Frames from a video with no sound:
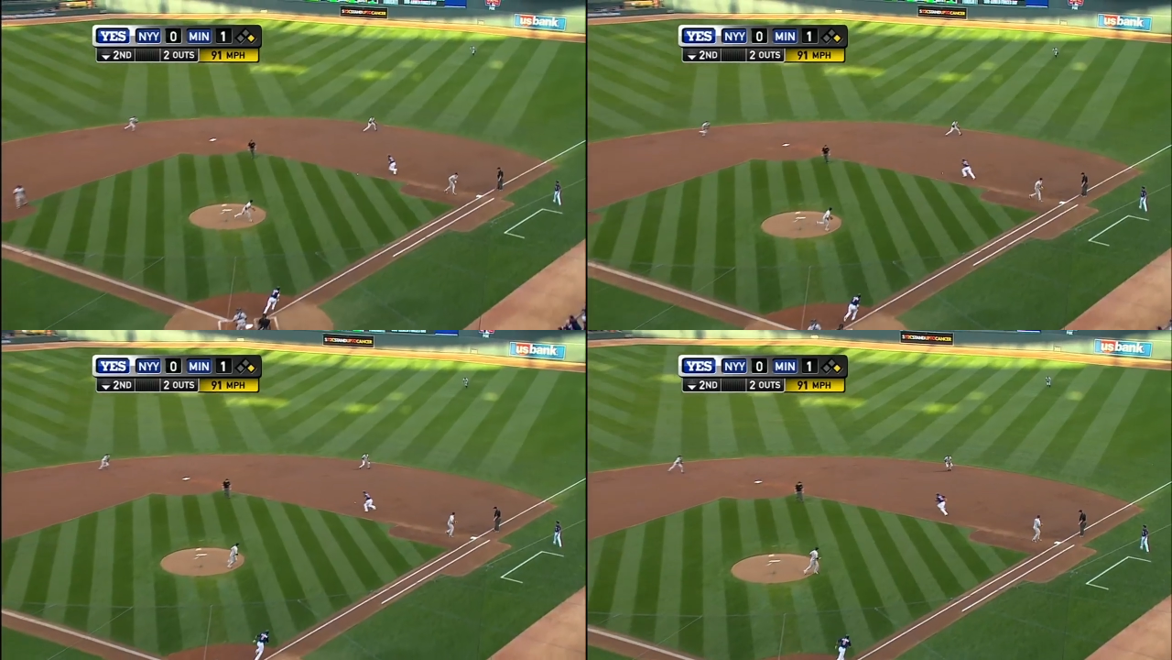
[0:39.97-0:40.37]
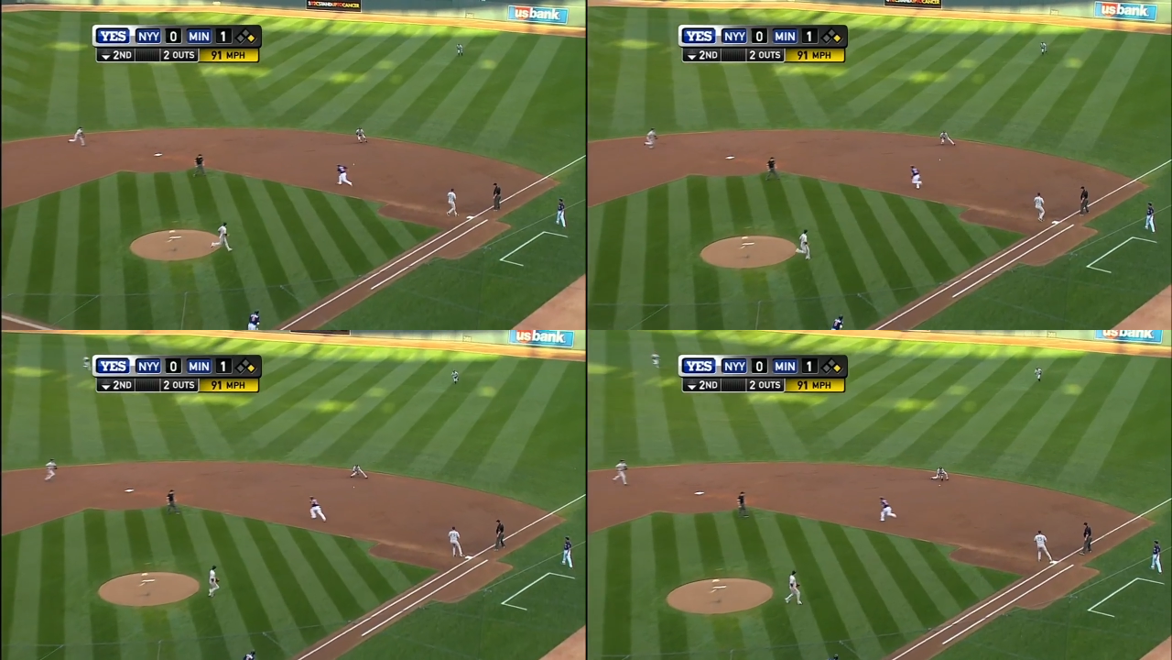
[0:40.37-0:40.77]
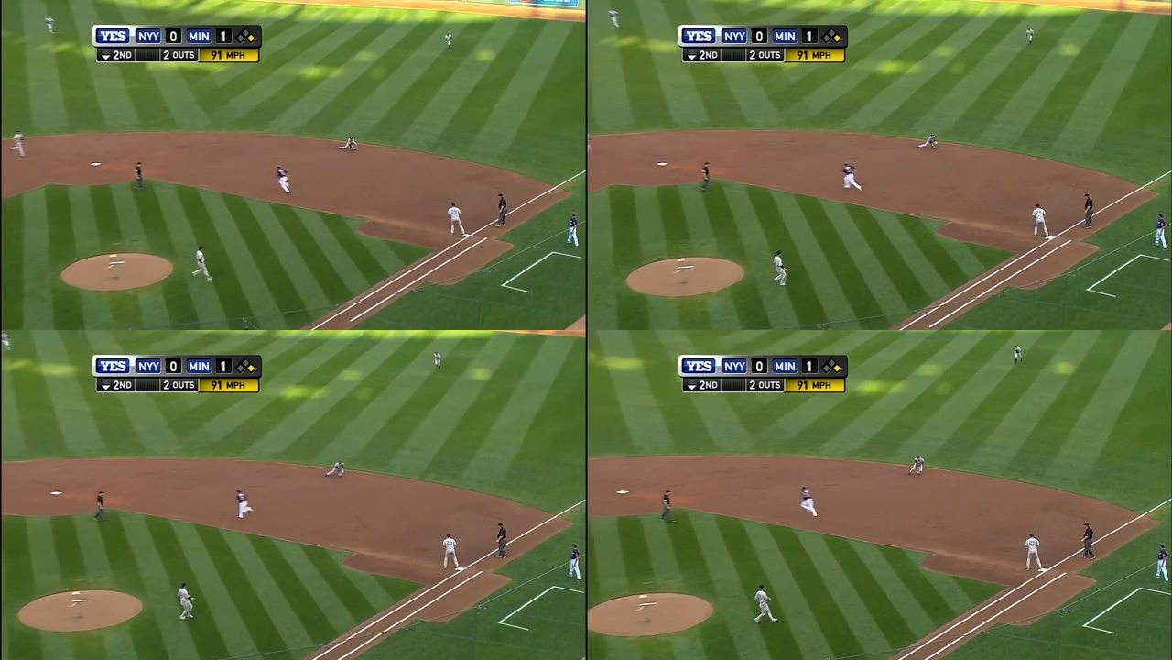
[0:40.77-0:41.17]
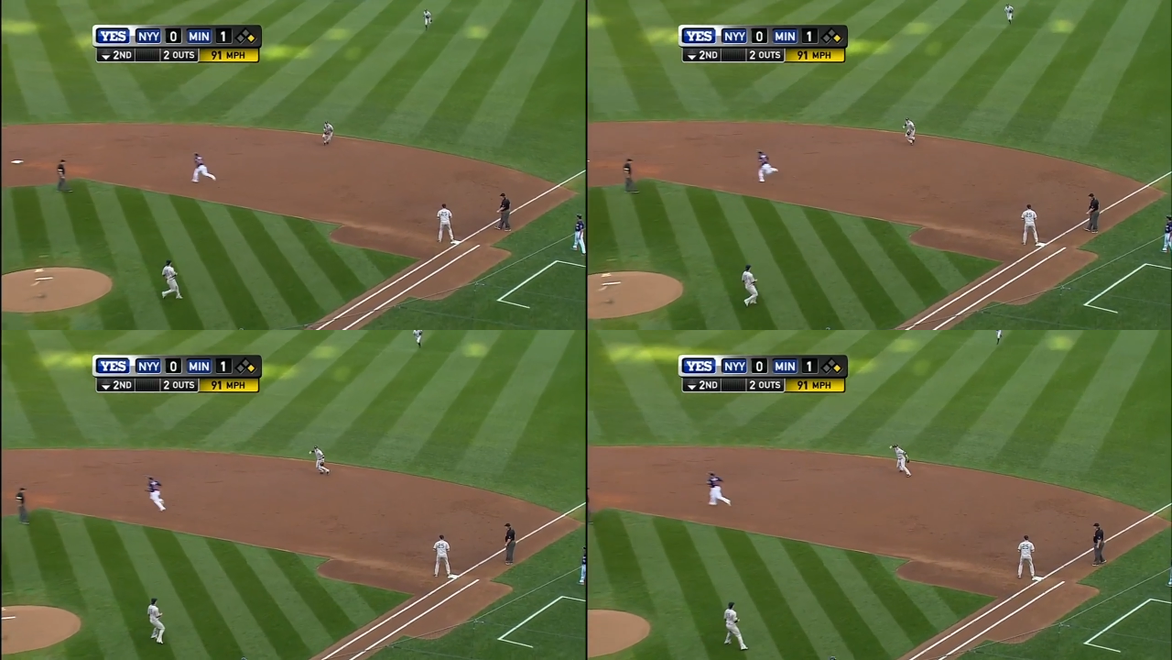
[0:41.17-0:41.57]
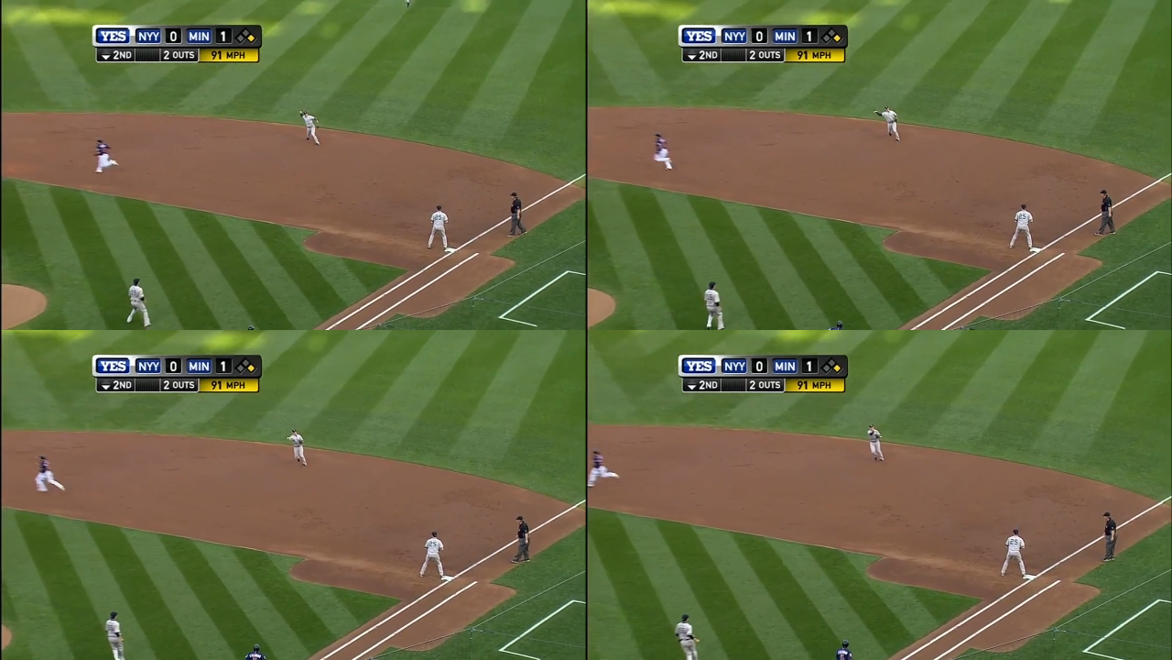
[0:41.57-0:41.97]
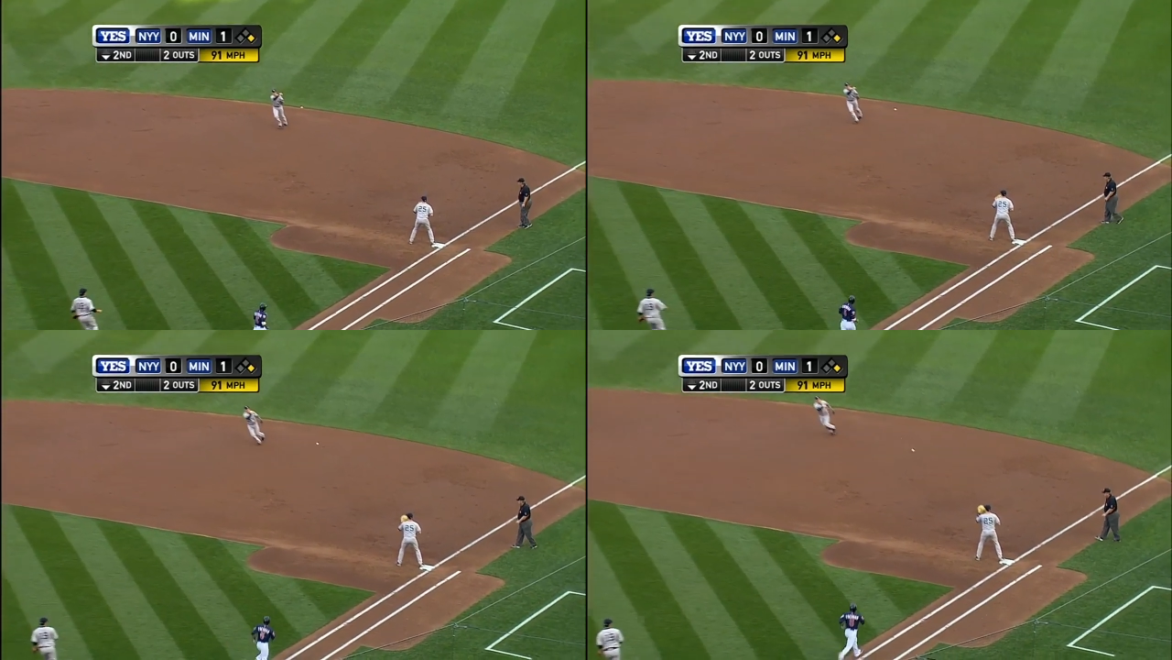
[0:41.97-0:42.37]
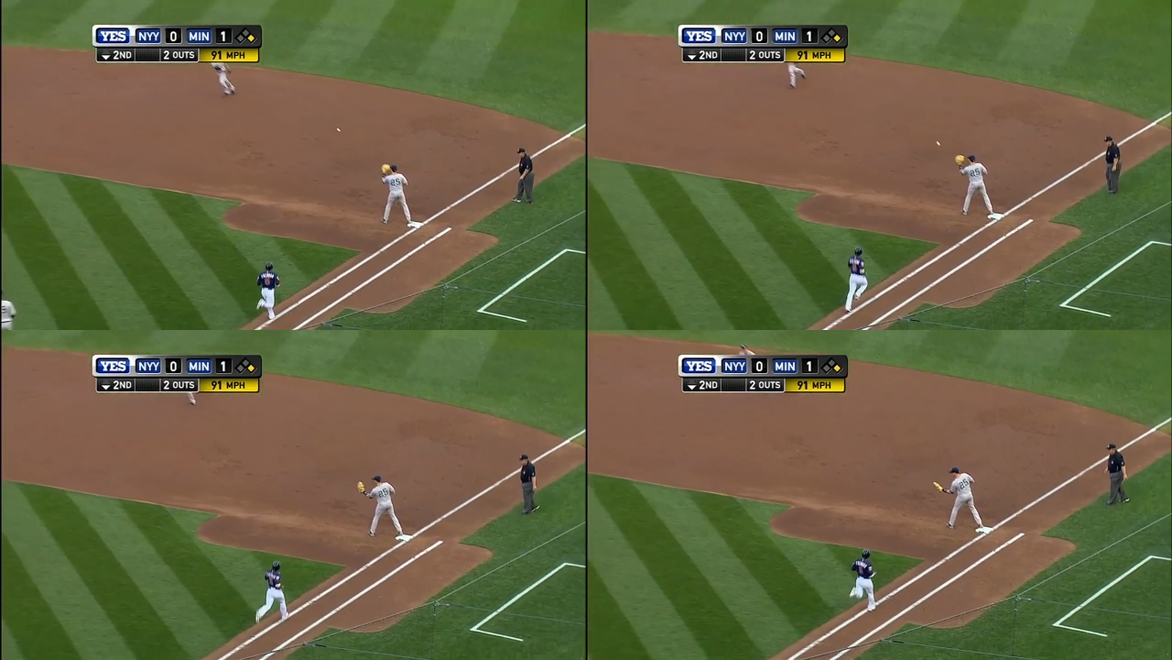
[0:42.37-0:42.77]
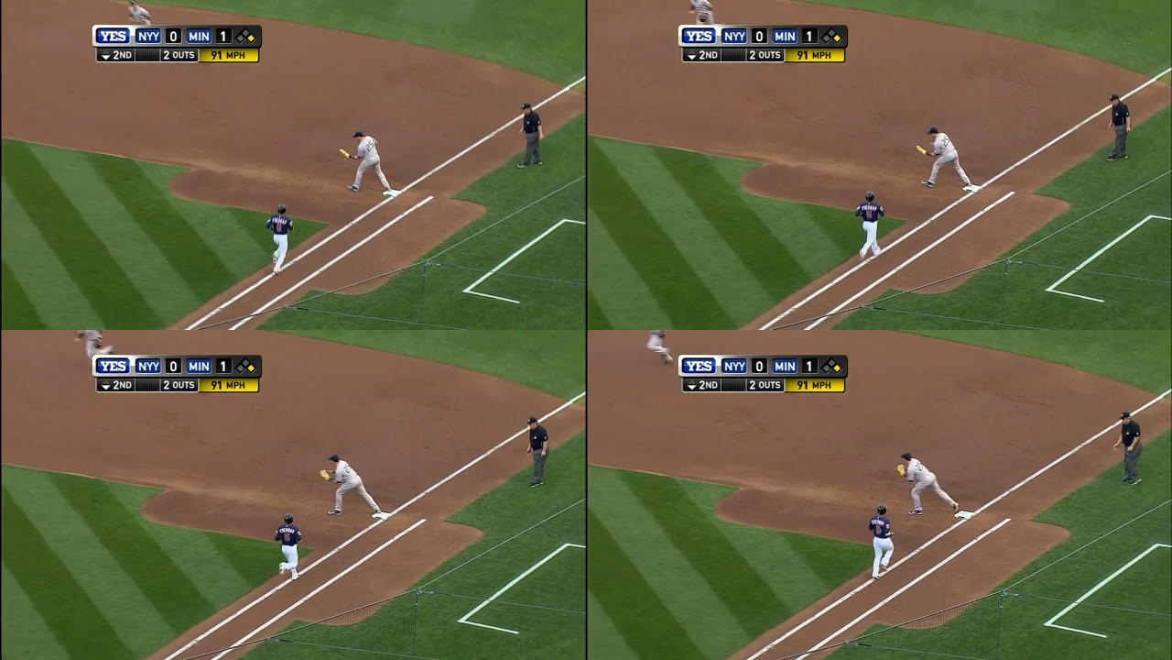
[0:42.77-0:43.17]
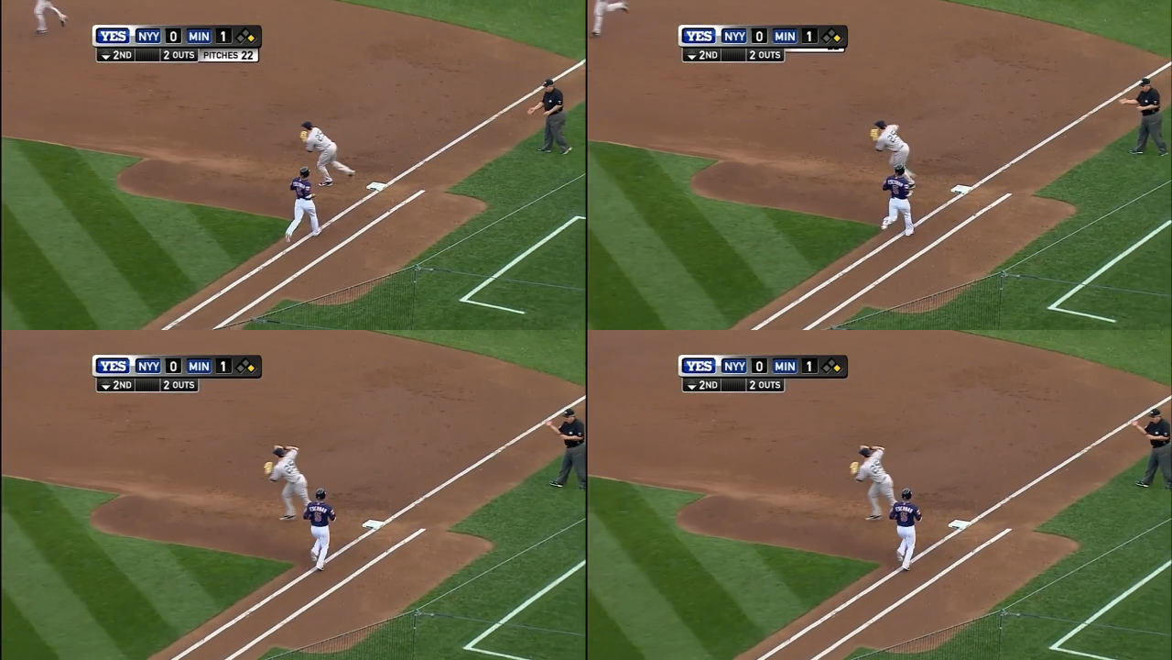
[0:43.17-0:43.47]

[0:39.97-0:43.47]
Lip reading: [unreadable: no face in view]